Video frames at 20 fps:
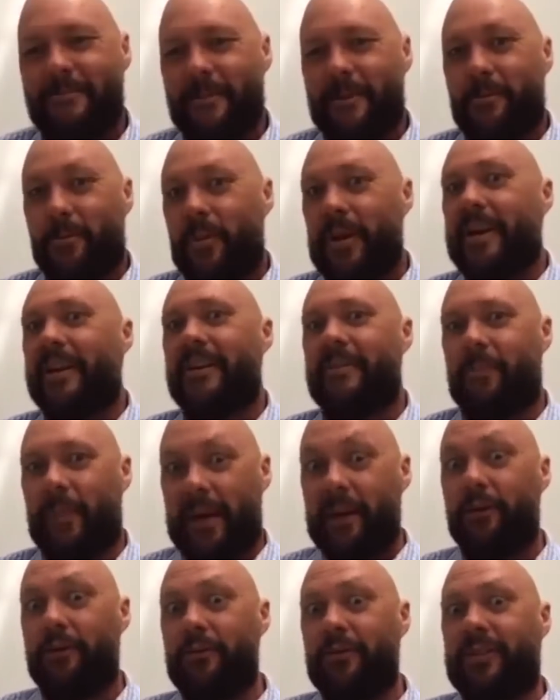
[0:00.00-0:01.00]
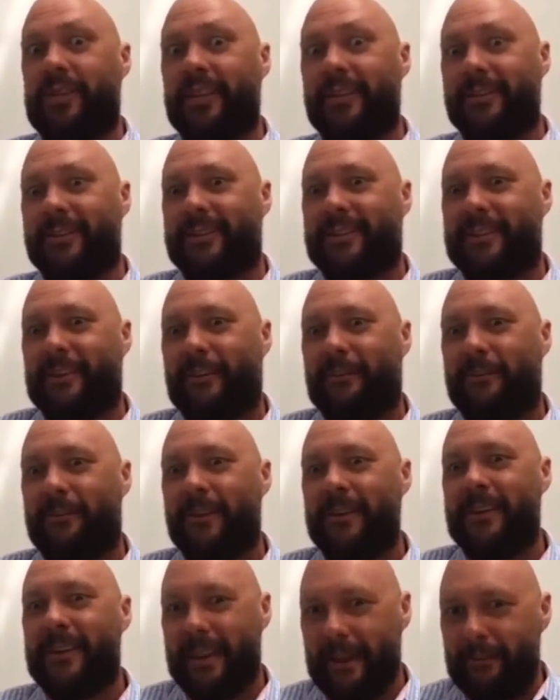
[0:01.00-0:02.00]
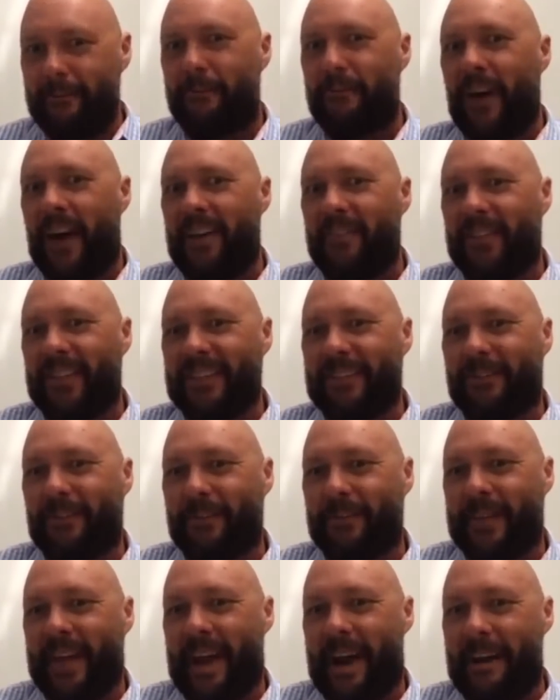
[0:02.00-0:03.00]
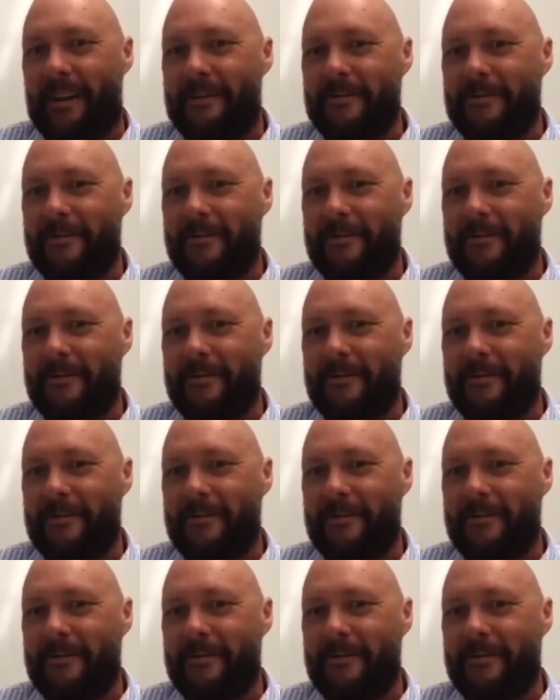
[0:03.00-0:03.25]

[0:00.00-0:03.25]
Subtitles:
Where do you see yourself in 5 years from now?